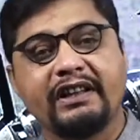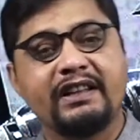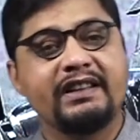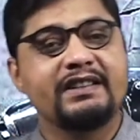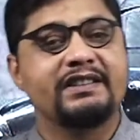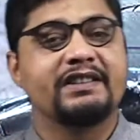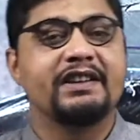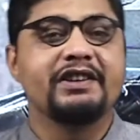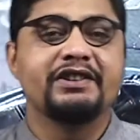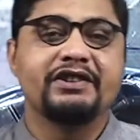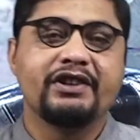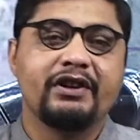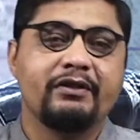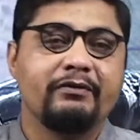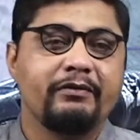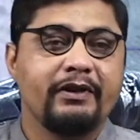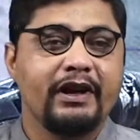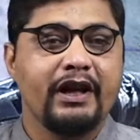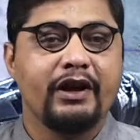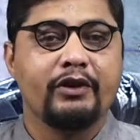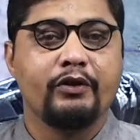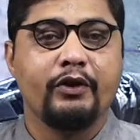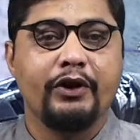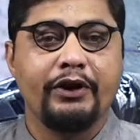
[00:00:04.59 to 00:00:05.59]
this session we
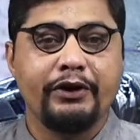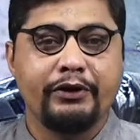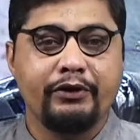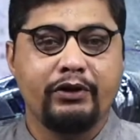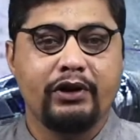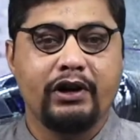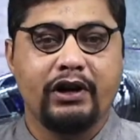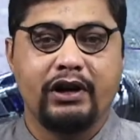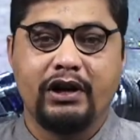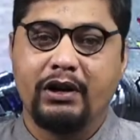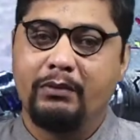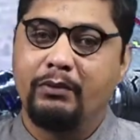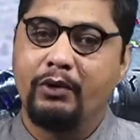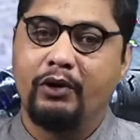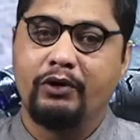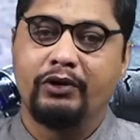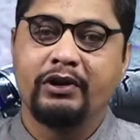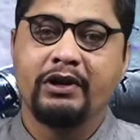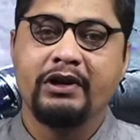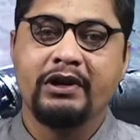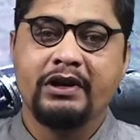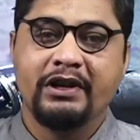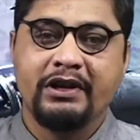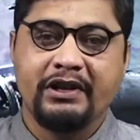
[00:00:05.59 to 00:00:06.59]
are going to learn about
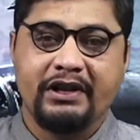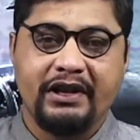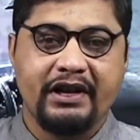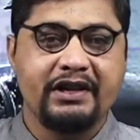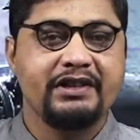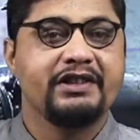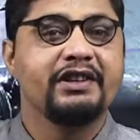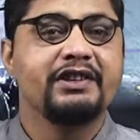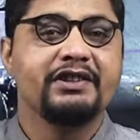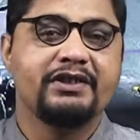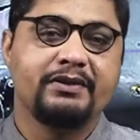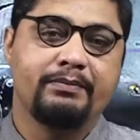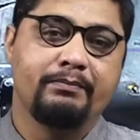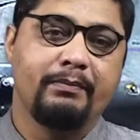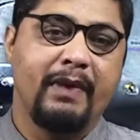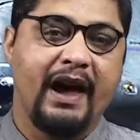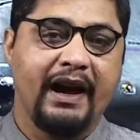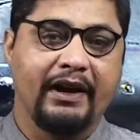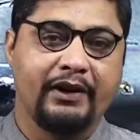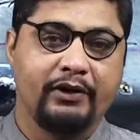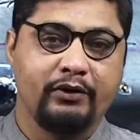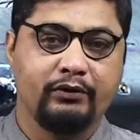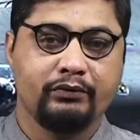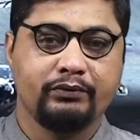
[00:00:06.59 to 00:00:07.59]
Tejas
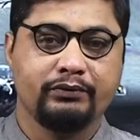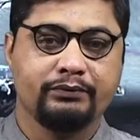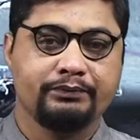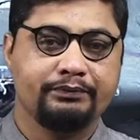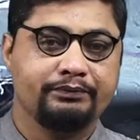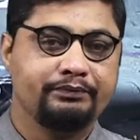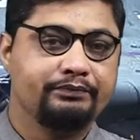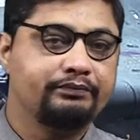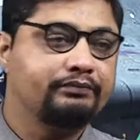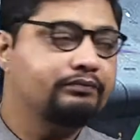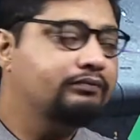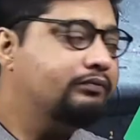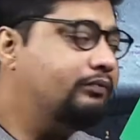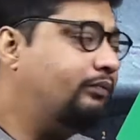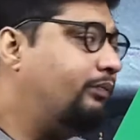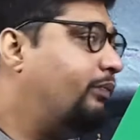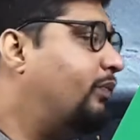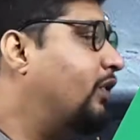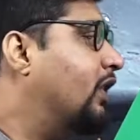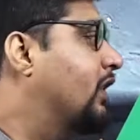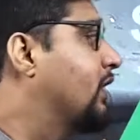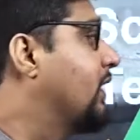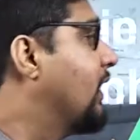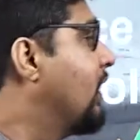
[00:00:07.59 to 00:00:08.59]
MK2.
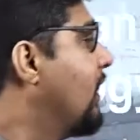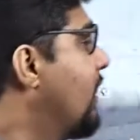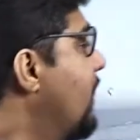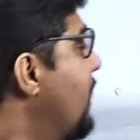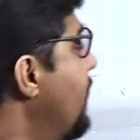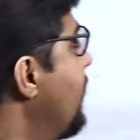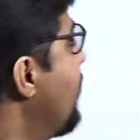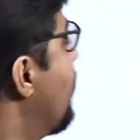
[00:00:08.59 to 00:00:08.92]
The learning